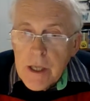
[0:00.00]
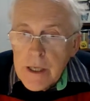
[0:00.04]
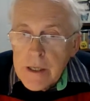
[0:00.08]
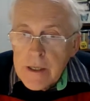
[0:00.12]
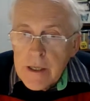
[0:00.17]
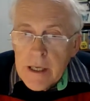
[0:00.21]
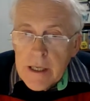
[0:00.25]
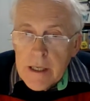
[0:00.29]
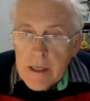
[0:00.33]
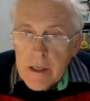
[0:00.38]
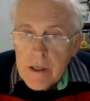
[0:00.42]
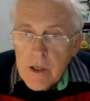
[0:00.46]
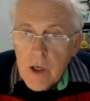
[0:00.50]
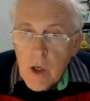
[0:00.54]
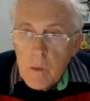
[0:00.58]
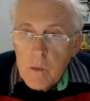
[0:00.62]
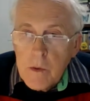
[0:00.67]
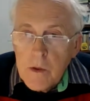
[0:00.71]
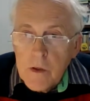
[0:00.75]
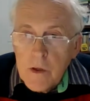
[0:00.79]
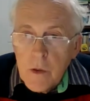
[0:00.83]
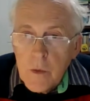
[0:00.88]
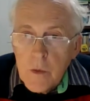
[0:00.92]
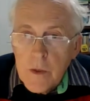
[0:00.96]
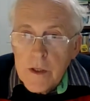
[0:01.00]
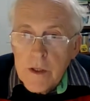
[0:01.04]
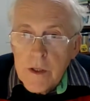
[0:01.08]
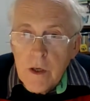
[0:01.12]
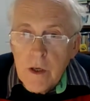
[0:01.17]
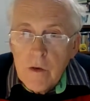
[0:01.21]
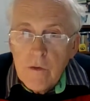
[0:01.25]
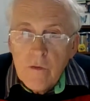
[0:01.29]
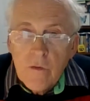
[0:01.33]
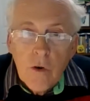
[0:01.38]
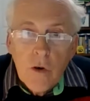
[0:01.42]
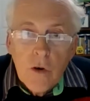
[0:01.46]
and I can open the
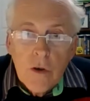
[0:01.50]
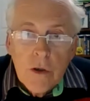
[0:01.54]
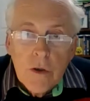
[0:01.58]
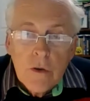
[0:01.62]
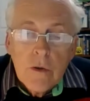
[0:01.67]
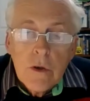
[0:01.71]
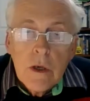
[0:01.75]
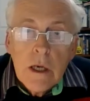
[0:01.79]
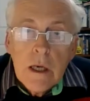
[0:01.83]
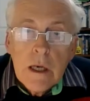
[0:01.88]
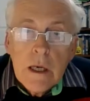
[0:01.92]
window for you